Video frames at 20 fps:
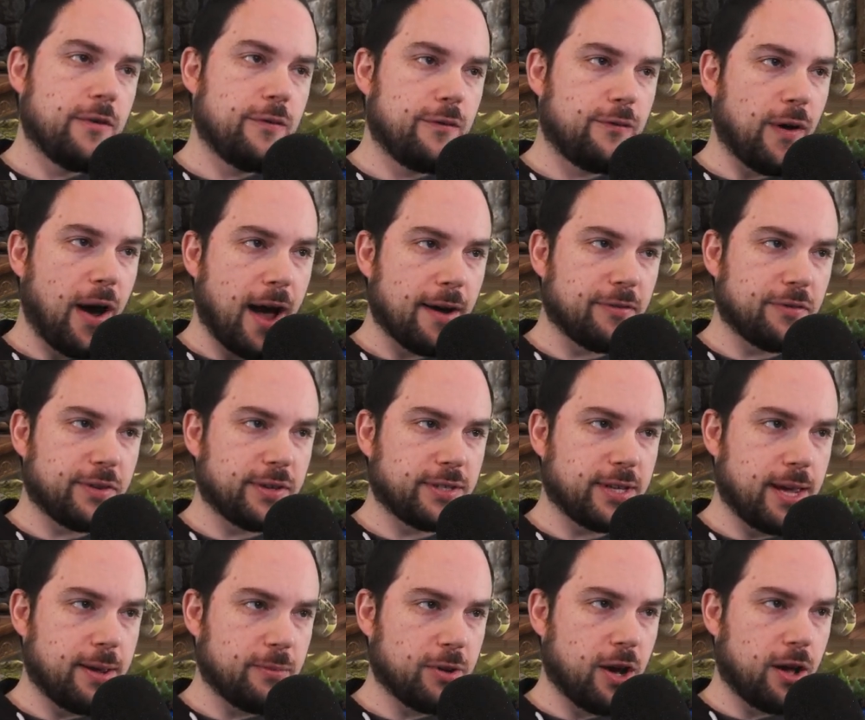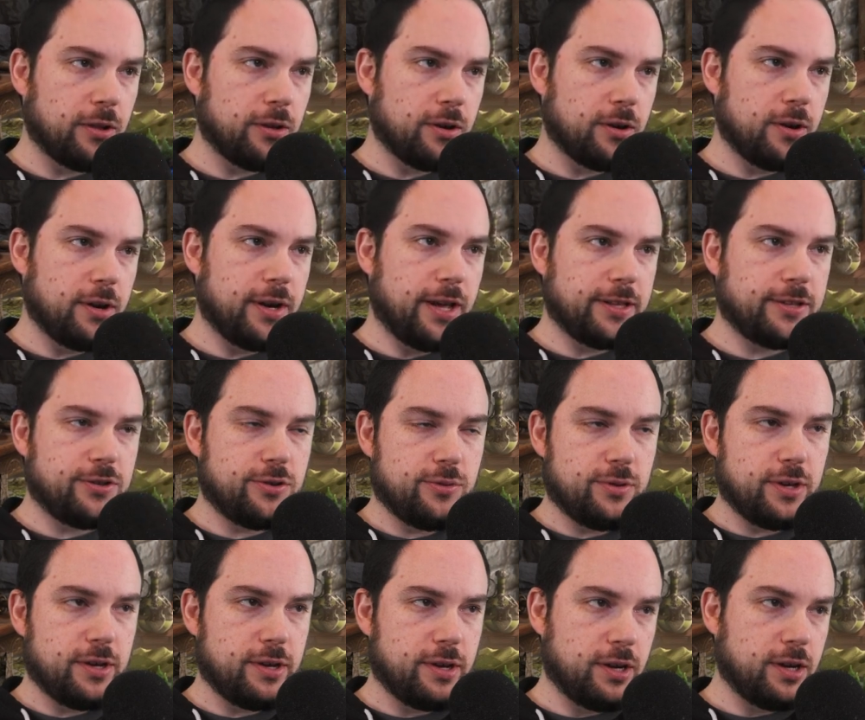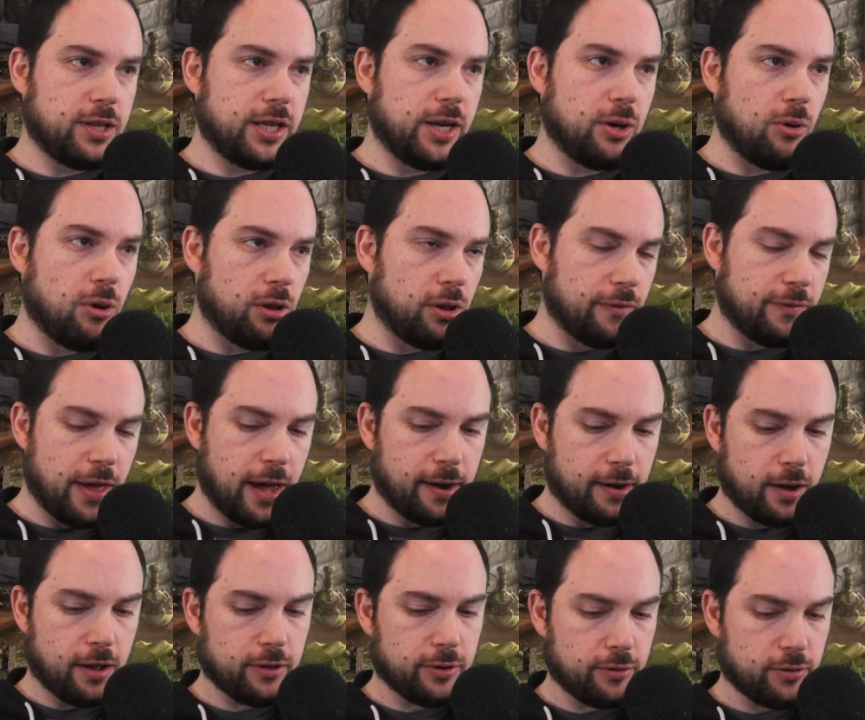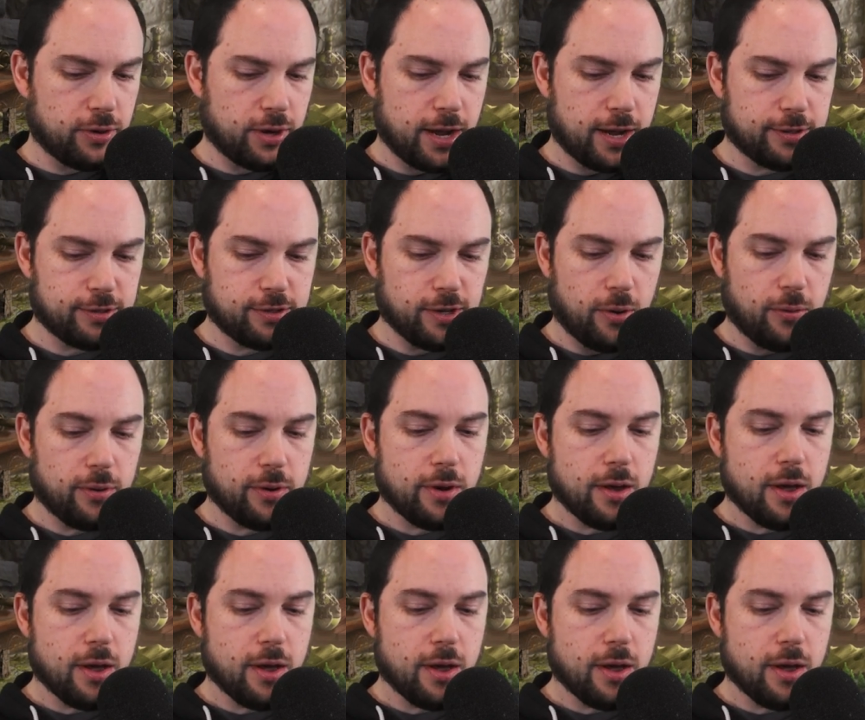5 of the same color gets you the clear all of that color grenade. So